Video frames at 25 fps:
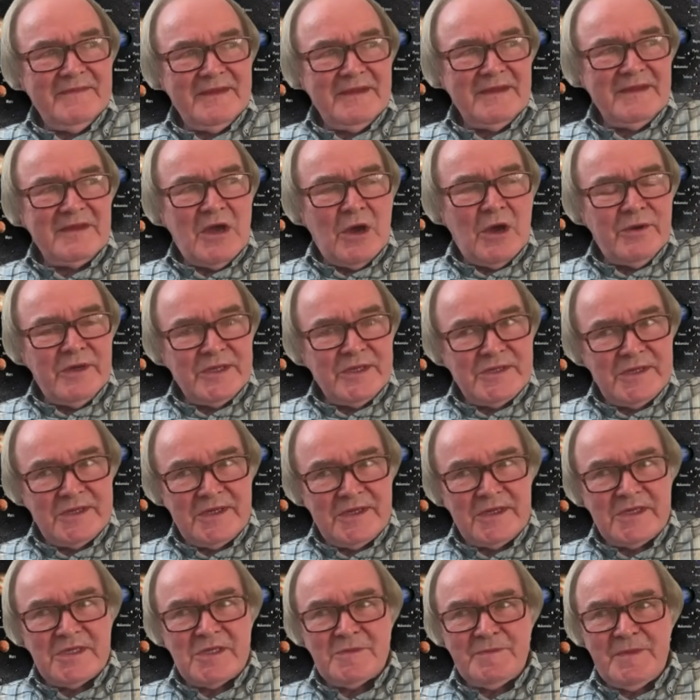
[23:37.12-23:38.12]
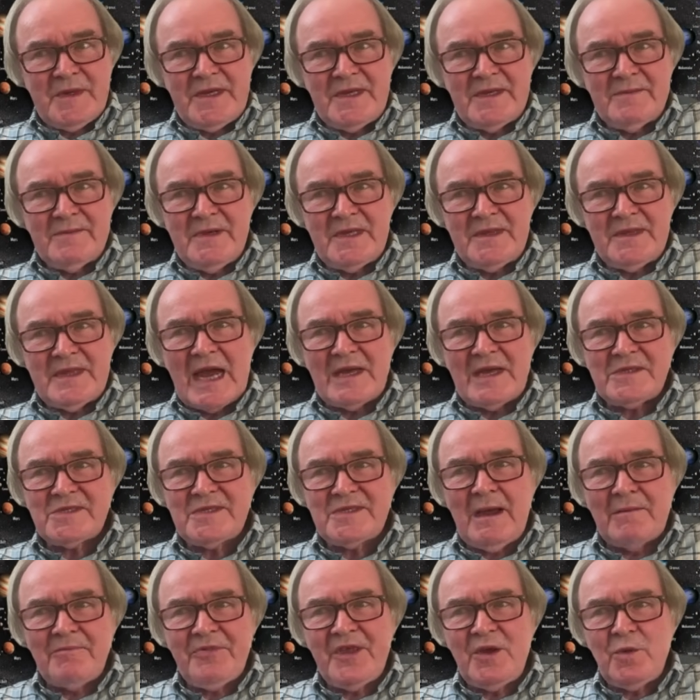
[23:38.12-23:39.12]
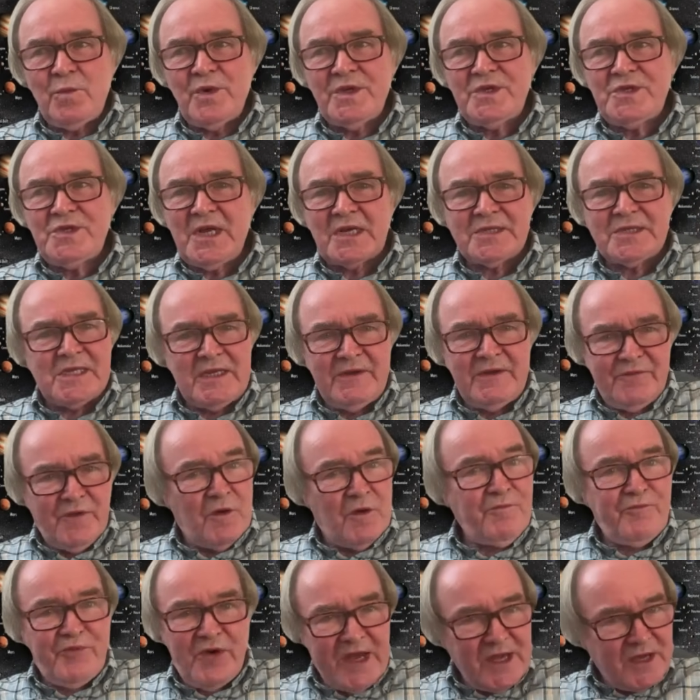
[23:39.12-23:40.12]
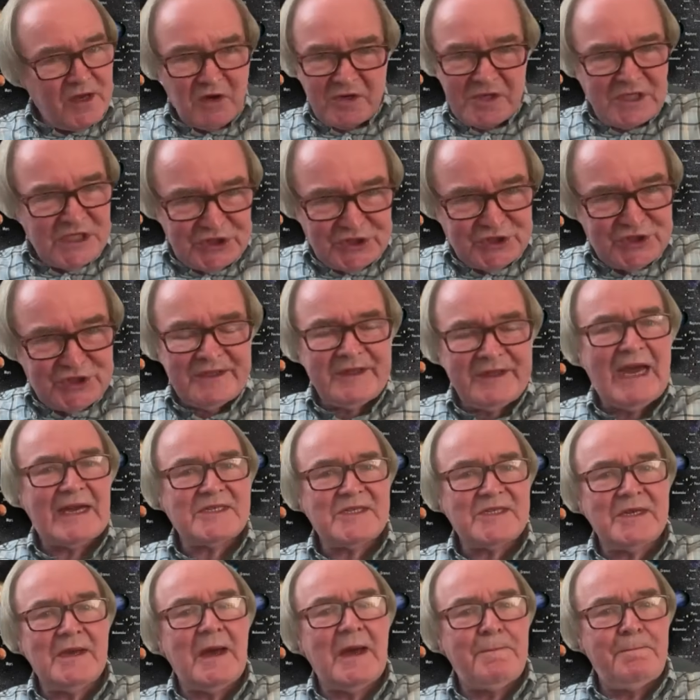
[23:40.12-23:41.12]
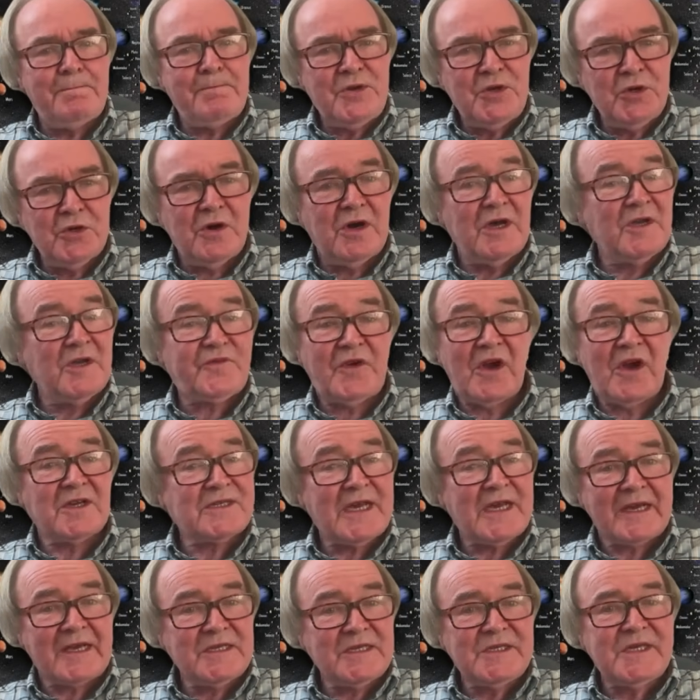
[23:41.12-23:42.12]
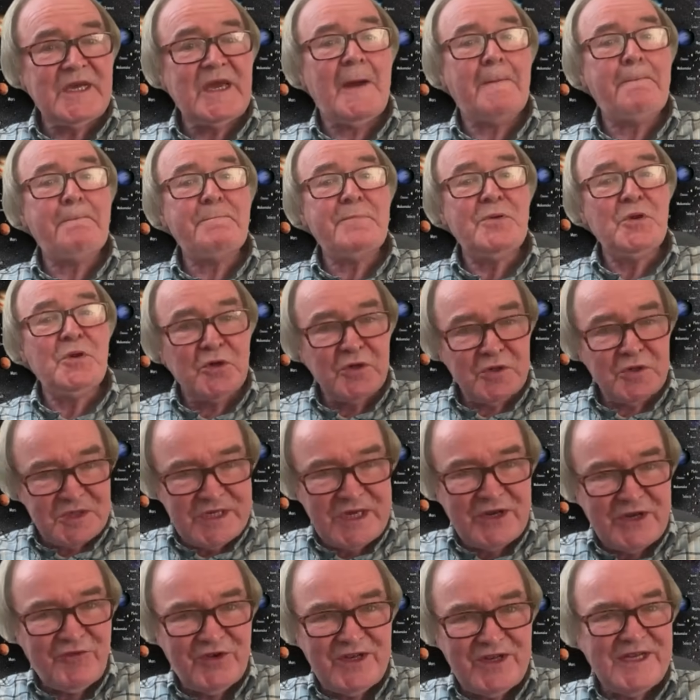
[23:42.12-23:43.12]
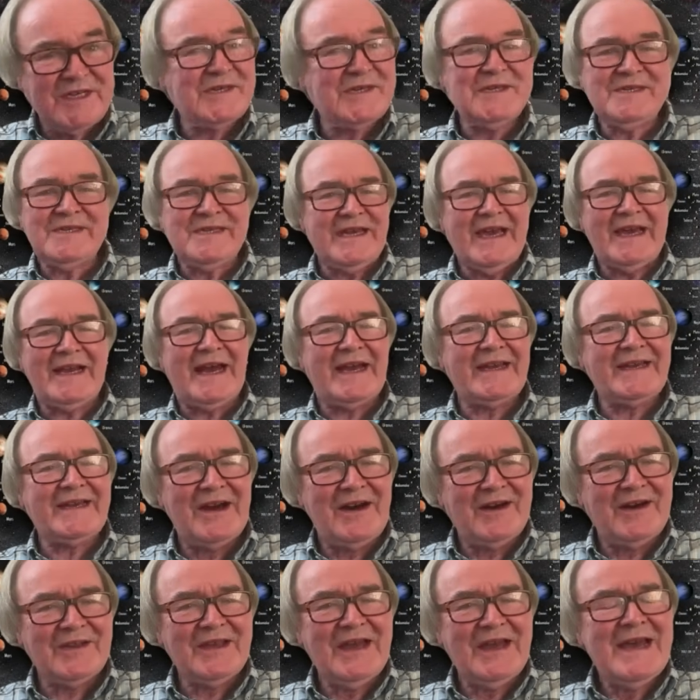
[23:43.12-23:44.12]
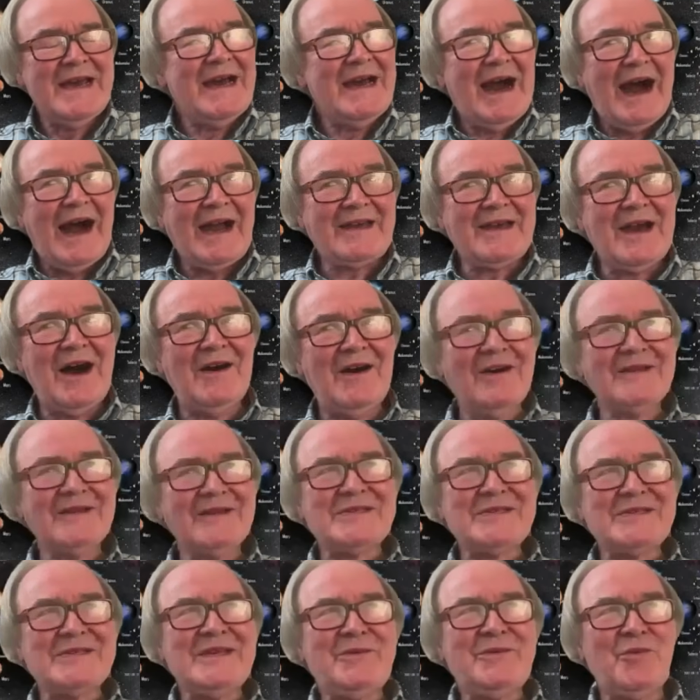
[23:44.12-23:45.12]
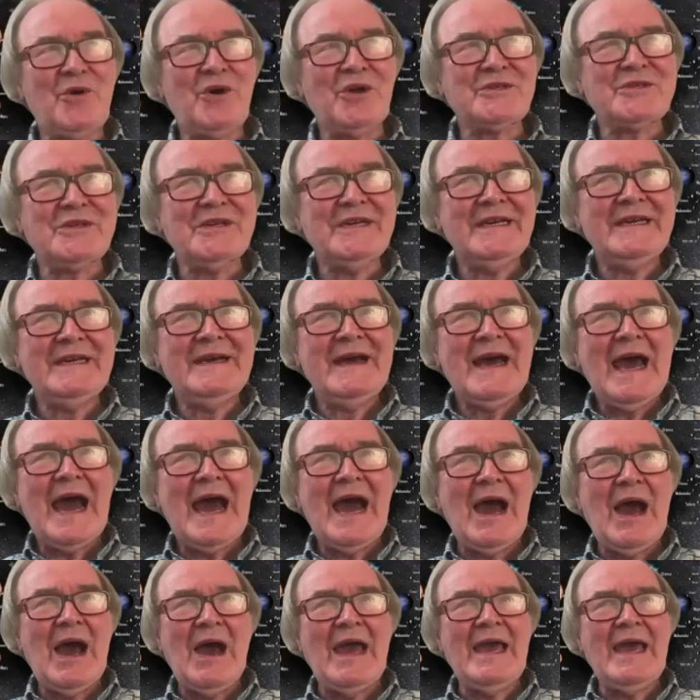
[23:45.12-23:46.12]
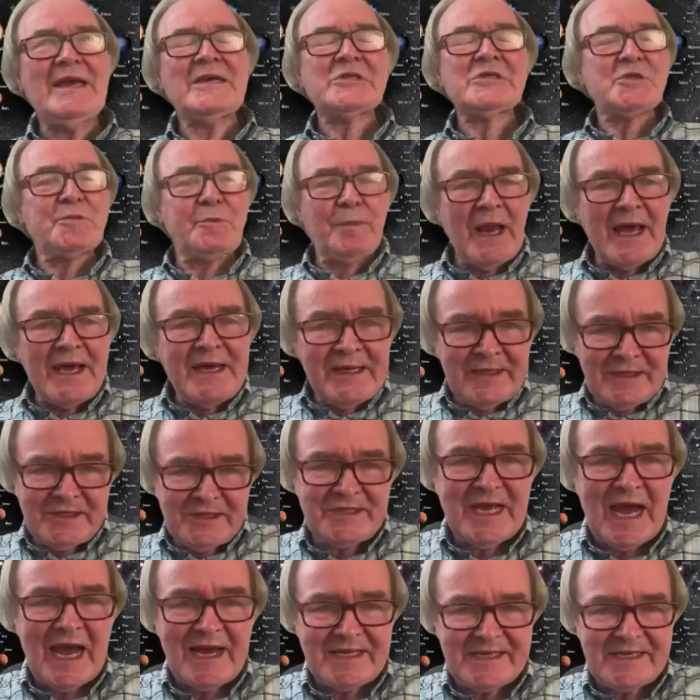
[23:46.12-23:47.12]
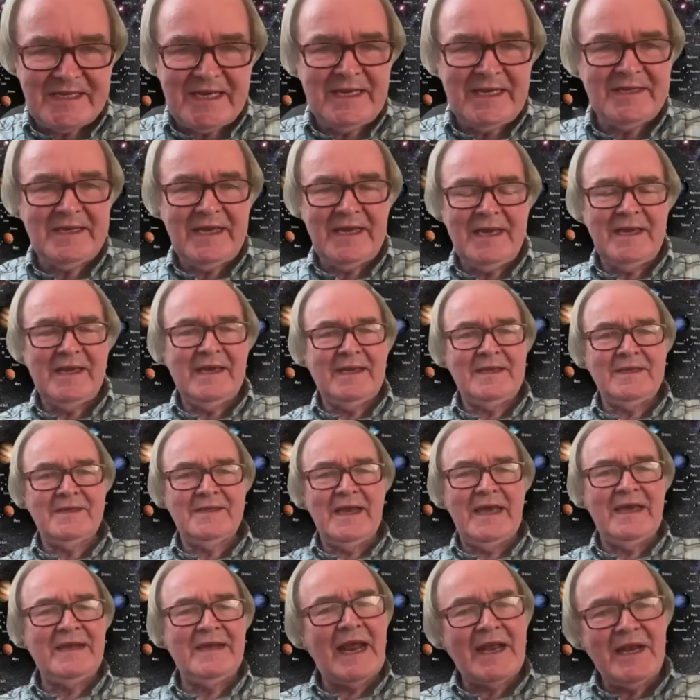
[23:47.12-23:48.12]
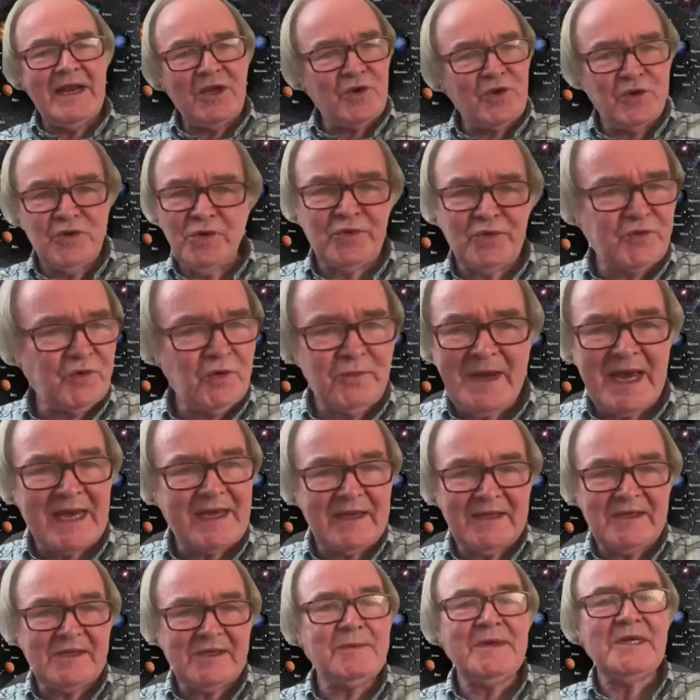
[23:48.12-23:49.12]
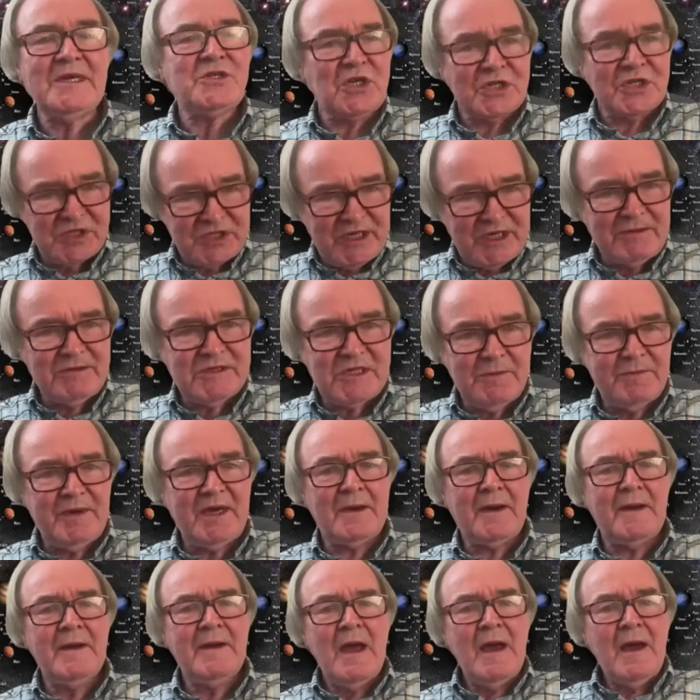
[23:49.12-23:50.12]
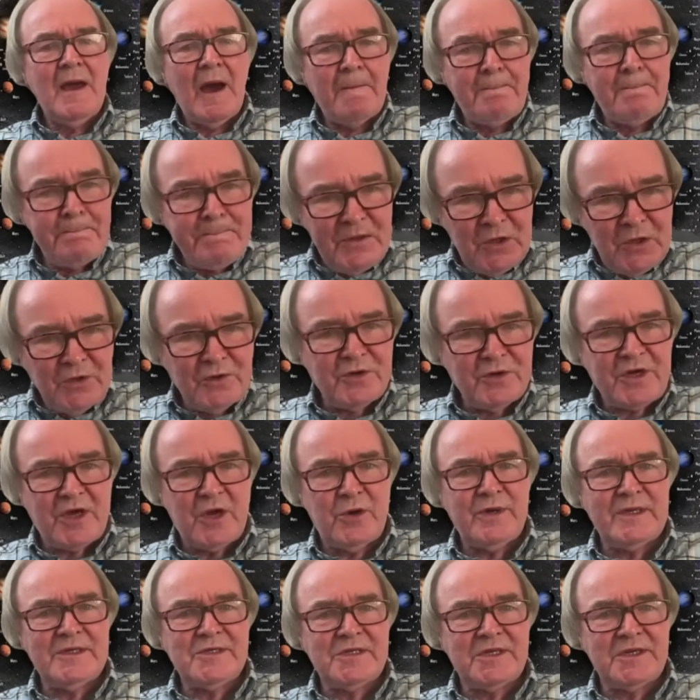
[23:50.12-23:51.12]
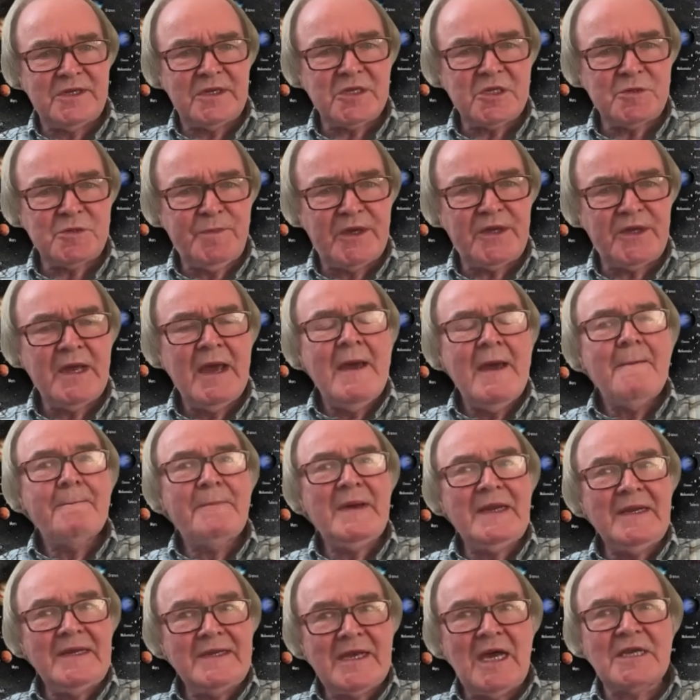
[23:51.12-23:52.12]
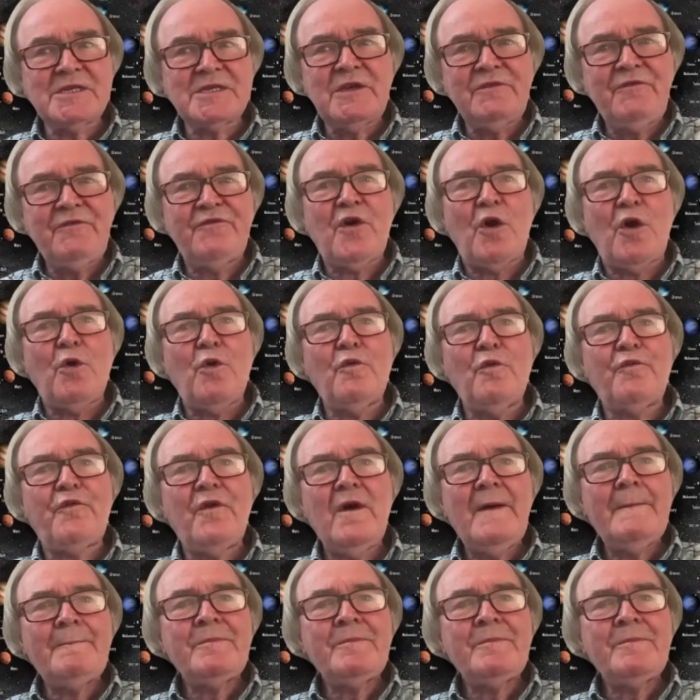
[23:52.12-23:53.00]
coincidence, but that's something which doesn't involve precognition. That's a pure, as far as I can see, a pure synchronicity. And I can't see what explains that in any causal mechanism. It just seems to be a pure coincidence, but it does involve